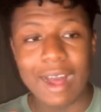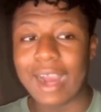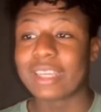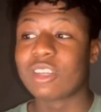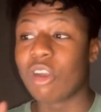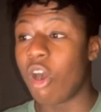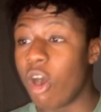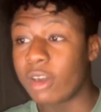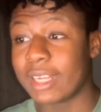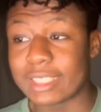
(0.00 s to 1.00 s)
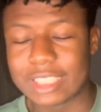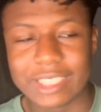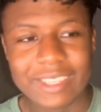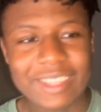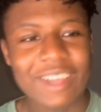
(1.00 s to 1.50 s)
I called
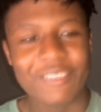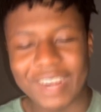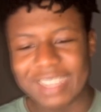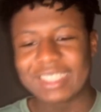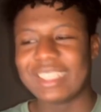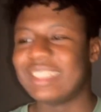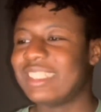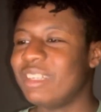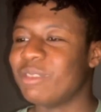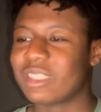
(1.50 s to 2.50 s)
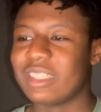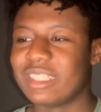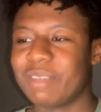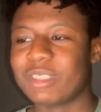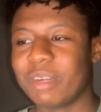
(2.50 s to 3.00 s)
it when I said this team was going
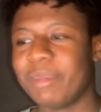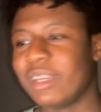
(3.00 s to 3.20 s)
to be